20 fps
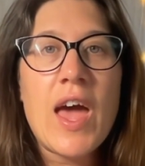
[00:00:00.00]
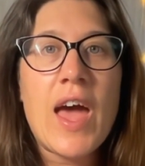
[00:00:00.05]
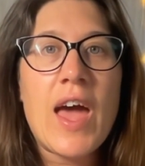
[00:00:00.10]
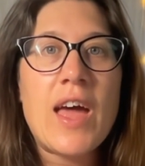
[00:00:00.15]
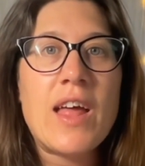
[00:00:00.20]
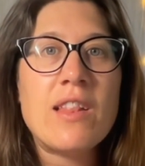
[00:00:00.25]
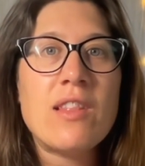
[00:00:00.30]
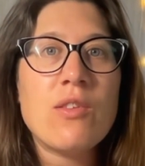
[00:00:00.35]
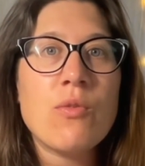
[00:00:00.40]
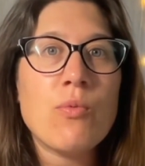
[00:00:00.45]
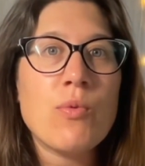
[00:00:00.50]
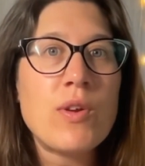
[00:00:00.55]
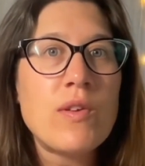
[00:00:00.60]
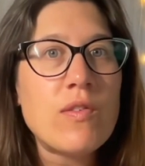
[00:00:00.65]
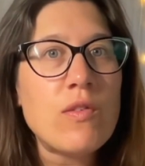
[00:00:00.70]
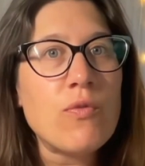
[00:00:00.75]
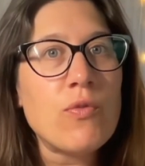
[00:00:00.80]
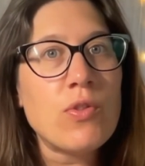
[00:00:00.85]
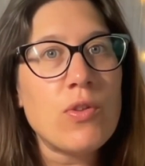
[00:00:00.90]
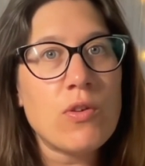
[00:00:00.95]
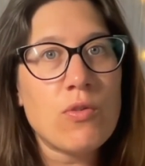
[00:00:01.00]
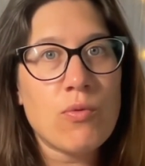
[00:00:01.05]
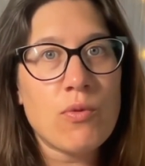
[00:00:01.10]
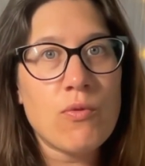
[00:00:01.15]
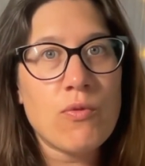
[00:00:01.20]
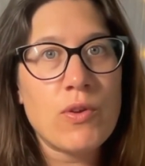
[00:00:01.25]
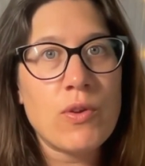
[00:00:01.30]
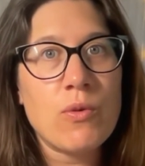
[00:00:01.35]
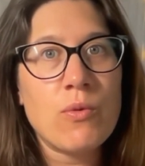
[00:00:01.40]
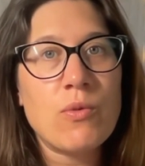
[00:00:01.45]
And the reason for these
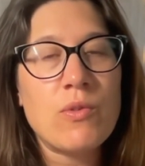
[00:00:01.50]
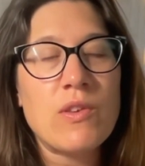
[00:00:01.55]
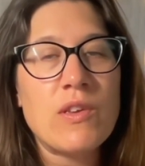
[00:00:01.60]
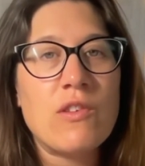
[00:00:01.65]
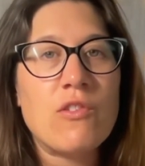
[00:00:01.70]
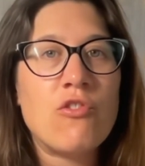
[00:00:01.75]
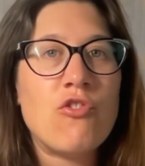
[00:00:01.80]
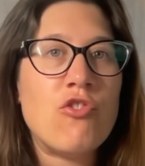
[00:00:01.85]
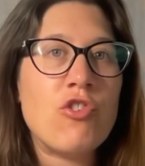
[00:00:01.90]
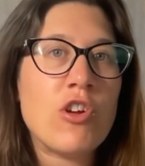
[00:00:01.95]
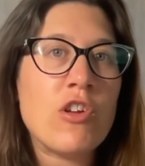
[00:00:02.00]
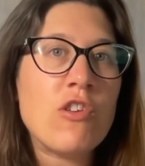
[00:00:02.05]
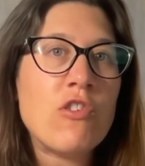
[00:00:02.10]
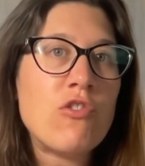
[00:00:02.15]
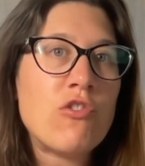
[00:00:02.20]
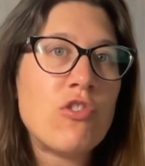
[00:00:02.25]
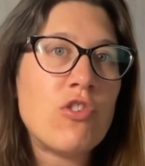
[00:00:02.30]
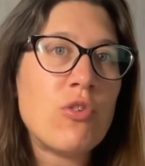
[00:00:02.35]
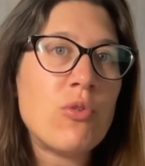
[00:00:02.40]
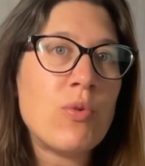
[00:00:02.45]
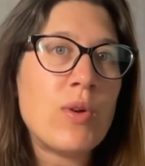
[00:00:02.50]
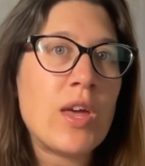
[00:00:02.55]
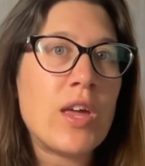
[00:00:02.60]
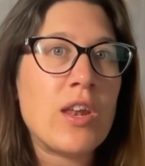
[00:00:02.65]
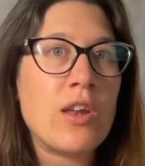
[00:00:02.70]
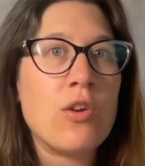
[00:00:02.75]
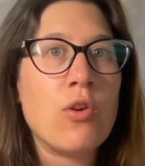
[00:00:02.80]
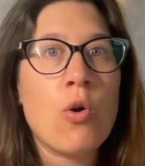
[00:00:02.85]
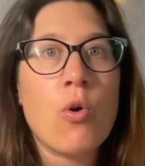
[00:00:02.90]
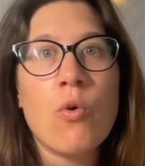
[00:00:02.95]
reviews is just to get
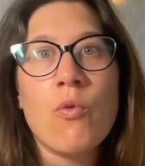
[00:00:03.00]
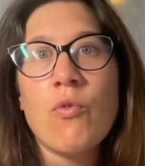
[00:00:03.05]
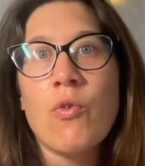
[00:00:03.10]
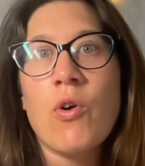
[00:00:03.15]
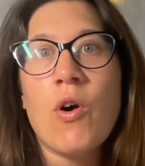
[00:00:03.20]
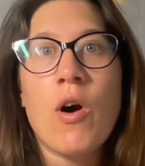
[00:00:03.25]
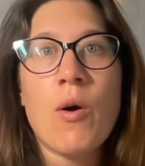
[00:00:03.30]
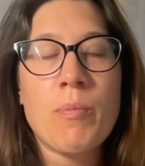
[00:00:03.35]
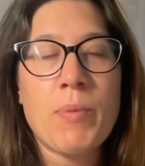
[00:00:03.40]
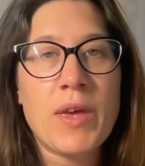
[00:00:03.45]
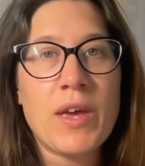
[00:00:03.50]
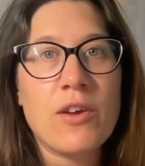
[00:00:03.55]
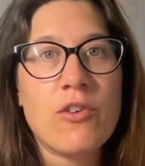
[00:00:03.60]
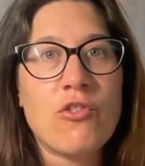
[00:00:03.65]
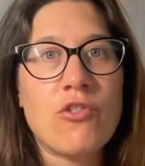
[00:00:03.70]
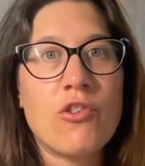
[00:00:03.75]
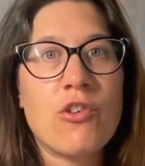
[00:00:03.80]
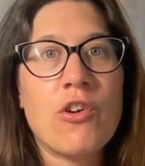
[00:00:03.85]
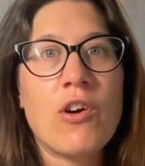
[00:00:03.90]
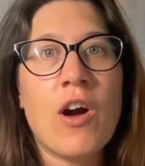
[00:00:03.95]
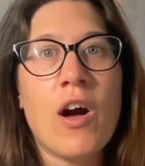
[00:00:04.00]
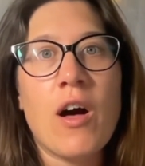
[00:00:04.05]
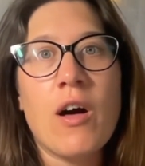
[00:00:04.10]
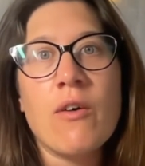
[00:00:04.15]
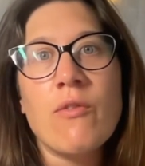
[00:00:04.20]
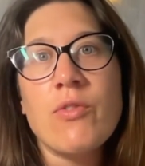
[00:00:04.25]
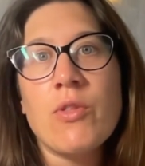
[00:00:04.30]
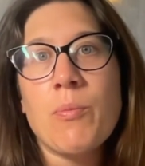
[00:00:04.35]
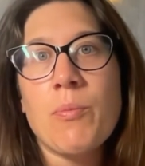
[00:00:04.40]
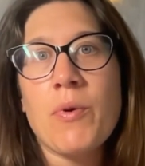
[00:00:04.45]
an overall picture
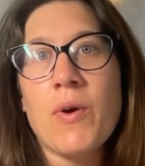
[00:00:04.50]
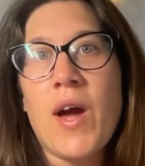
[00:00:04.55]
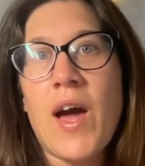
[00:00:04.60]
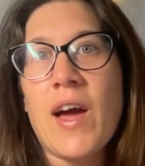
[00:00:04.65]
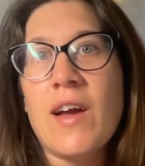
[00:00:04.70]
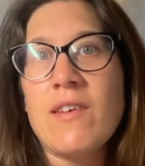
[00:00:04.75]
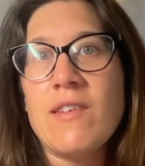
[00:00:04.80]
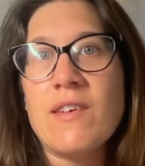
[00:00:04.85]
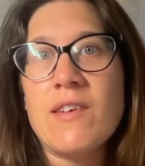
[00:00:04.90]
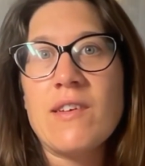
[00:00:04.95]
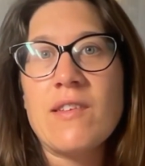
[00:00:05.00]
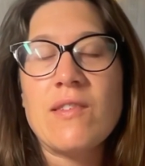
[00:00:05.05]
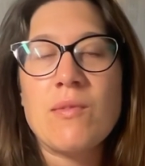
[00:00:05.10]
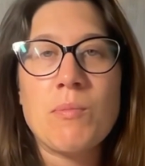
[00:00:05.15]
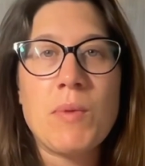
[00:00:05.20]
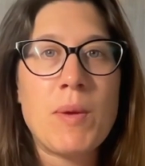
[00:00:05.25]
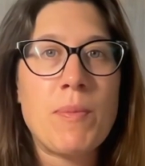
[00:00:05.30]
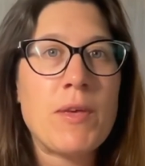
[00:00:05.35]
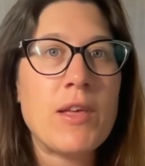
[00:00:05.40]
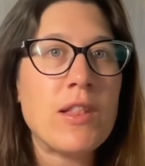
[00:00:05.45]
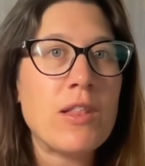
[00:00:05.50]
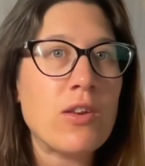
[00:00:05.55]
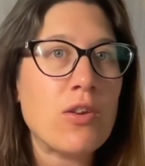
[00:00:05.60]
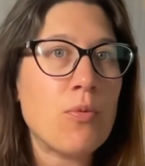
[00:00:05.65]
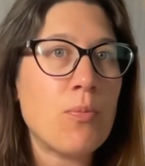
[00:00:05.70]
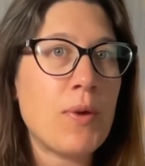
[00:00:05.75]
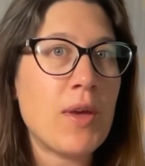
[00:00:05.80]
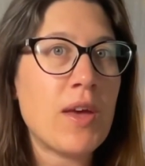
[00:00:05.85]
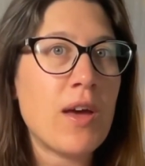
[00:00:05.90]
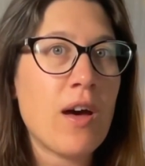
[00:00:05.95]
of the practice, maybe a
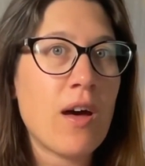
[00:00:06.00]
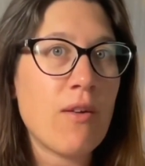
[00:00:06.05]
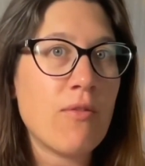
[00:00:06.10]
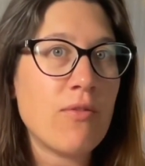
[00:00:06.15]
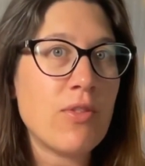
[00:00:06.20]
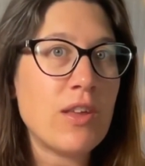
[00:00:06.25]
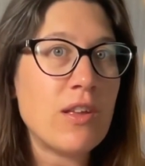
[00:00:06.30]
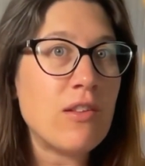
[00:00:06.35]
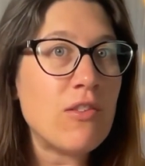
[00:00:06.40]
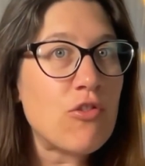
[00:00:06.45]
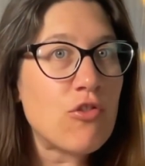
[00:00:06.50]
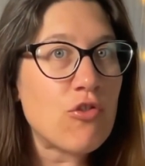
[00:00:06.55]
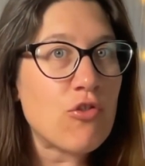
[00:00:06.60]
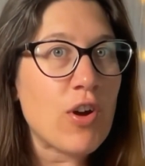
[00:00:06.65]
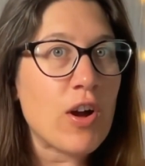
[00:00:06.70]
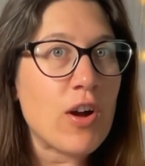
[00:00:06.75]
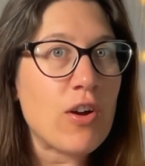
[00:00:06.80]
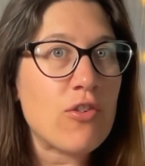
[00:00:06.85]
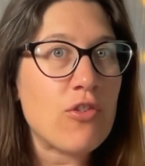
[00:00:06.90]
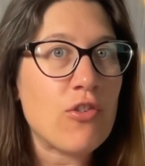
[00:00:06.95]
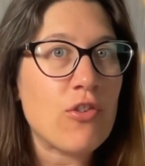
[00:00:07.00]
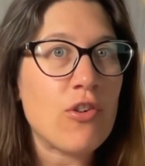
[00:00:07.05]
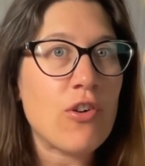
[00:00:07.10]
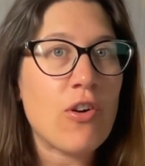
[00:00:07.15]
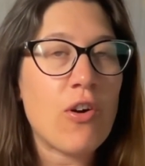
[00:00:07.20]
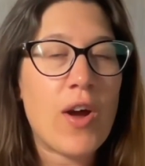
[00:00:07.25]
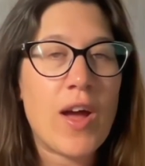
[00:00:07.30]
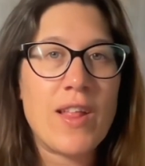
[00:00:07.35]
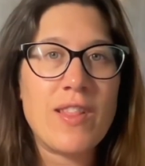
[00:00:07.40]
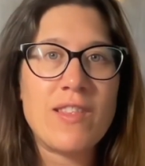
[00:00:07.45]
little bit of the
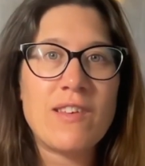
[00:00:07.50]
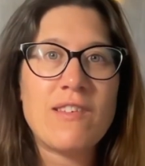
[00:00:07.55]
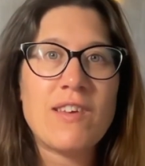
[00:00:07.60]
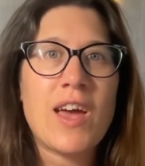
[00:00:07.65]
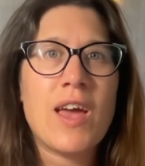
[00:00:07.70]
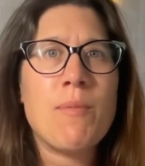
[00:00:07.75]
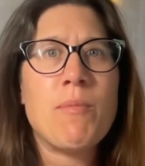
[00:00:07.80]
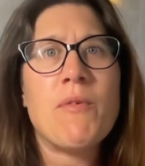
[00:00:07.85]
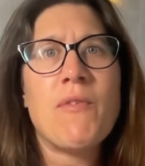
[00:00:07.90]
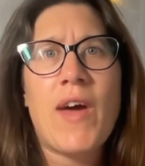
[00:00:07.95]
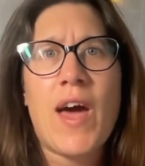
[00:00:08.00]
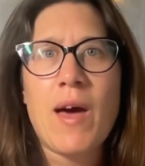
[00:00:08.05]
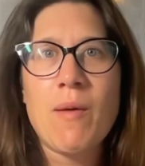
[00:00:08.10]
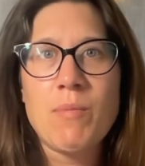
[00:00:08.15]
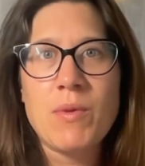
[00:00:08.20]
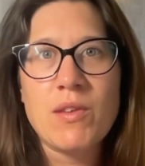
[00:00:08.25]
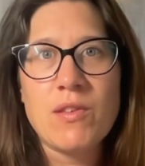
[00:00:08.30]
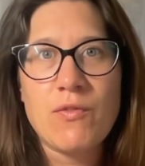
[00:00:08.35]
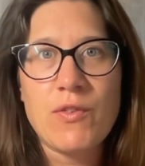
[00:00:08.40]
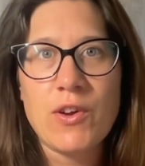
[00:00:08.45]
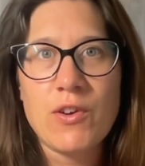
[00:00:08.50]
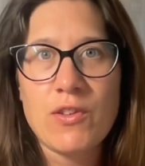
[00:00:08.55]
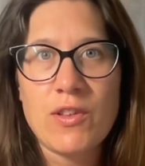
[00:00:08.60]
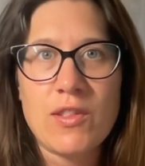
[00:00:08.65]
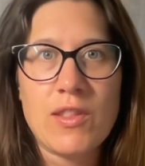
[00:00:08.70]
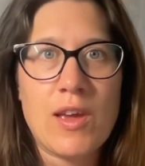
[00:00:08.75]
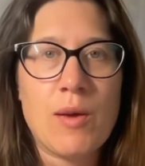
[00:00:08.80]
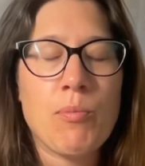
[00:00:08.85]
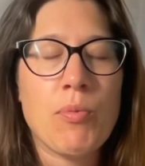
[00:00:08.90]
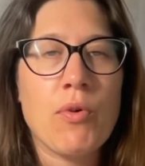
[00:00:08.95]
instructor and the type of atmosphere
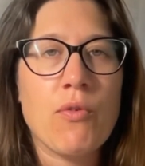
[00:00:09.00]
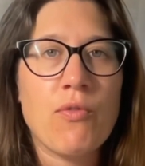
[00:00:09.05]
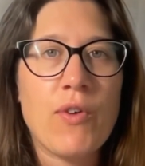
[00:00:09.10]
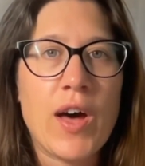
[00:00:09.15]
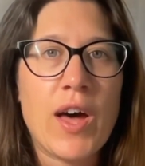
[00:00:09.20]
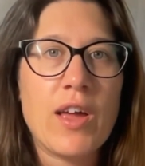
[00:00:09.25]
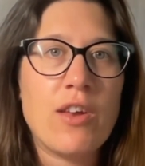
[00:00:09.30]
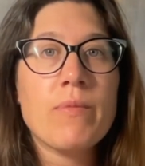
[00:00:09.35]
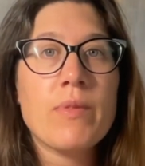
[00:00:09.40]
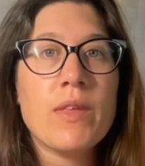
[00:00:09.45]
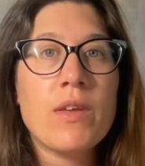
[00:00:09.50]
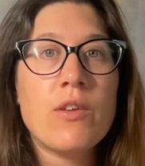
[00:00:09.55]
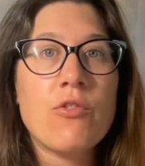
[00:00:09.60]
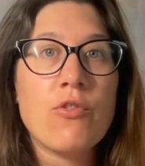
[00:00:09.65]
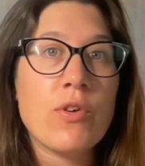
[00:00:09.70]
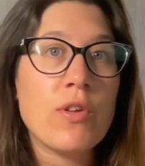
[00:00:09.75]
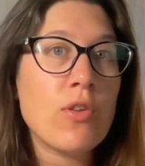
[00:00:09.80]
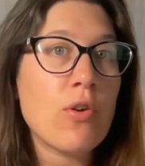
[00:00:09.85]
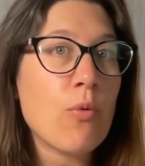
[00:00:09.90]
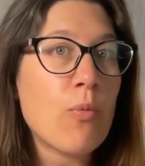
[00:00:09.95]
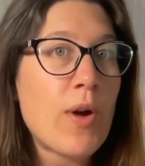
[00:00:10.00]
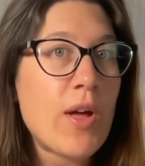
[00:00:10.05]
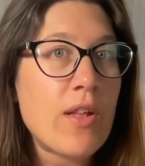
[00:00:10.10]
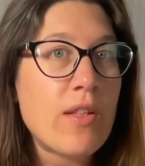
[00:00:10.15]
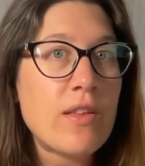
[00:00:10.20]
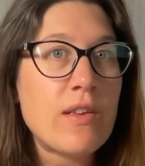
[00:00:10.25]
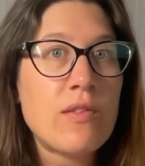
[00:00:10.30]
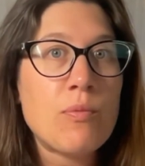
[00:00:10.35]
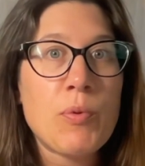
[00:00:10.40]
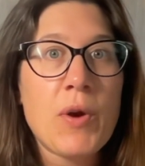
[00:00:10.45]
that they provide during their
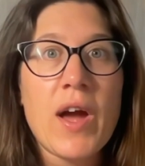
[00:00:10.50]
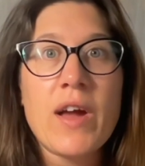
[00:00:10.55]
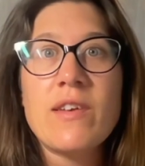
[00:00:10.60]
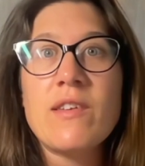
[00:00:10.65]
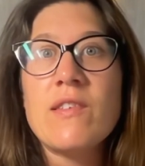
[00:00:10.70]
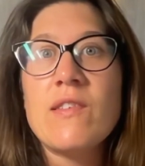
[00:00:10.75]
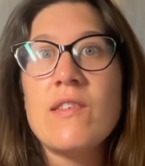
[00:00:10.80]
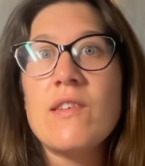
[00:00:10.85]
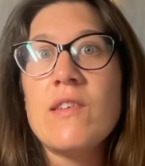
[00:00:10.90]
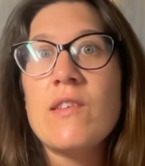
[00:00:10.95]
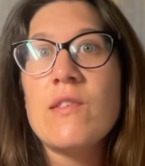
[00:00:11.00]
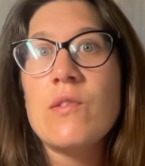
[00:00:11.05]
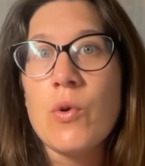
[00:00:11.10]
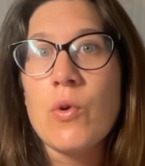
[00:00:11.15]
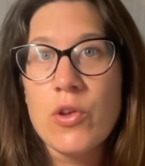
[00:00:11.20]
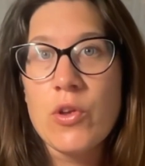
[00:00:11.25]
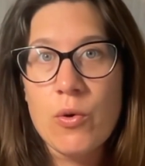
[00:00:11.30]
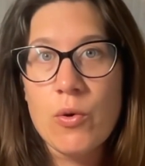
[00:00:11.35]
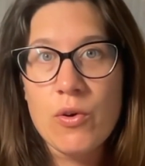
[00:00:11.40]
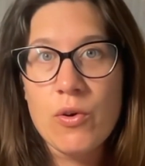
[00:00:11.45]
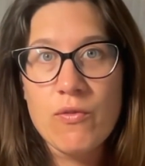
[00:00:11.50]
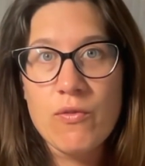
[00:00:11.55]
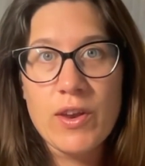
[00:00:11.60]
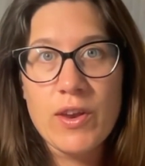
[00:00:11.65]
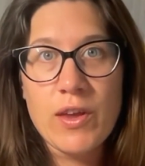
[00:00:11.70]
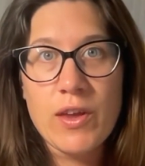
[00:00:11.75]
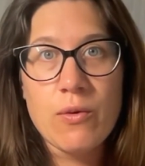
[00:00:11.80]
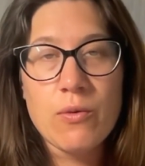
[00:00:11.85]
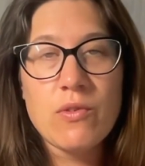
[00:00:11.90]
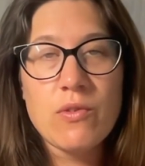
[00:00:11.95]
wellness practices or yoga
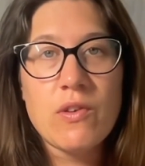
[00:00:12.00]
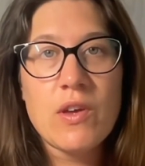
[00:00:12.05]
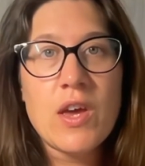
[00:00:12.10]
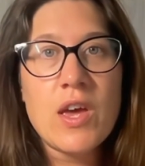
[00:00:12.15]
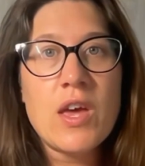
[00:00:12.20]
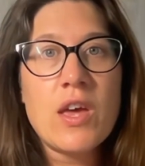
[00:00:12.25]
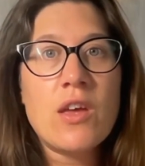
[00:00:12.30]
videos.